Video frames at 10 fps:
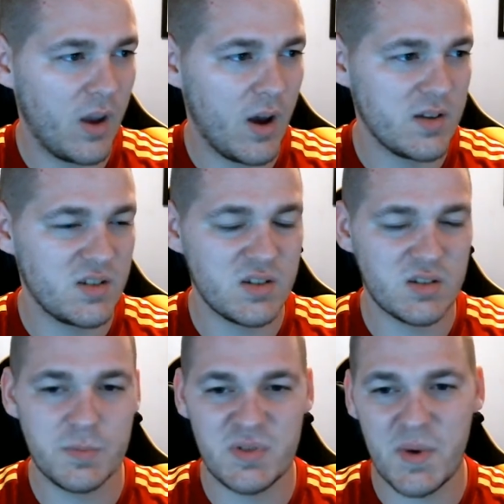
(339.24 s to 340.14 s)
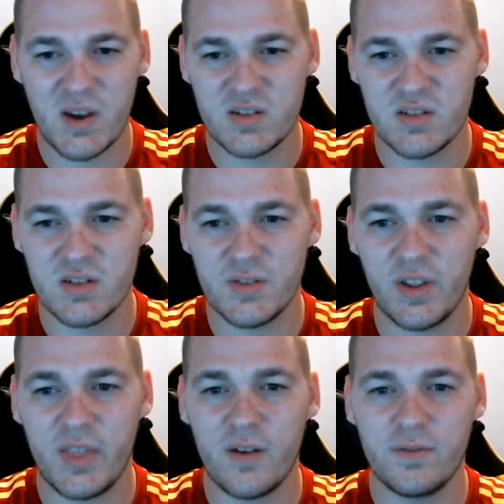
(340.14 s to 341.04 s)
system specs and stuff
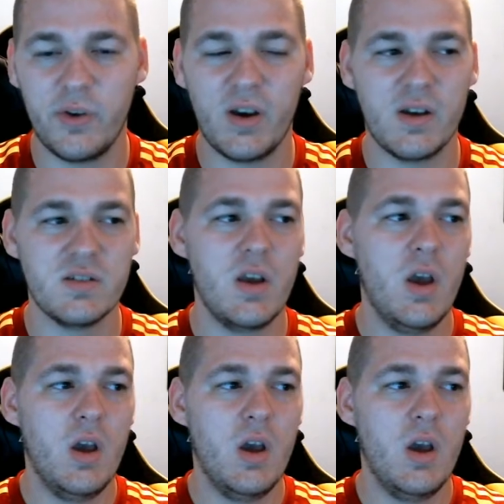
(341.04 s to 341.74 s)
like that for you guys,